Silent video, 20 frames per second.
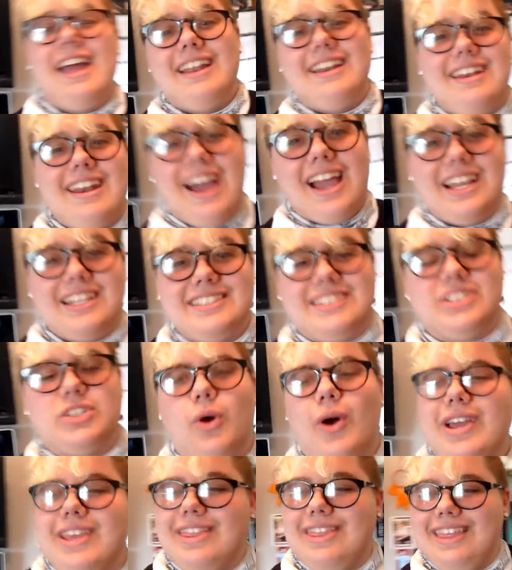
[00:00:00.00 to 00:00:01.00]
nice. So
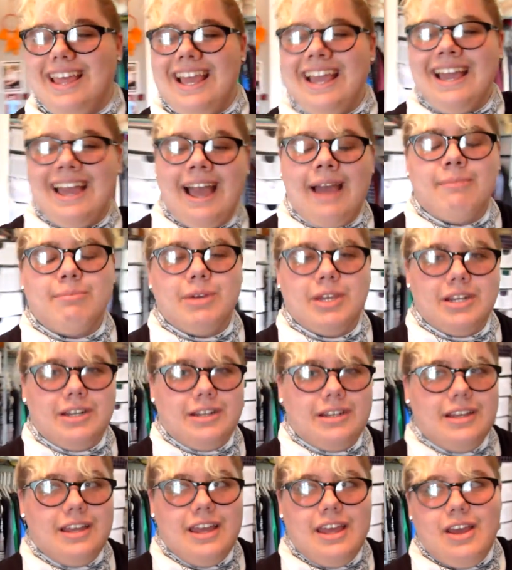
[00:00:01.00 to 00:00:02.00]
I think I'm
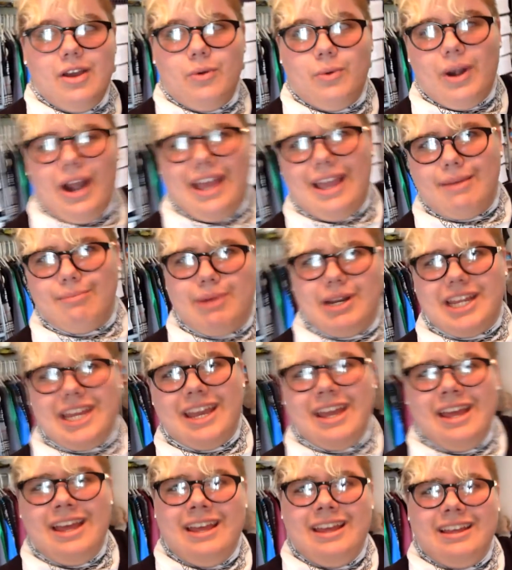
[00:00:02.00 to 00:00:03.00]
gonna, when I get money,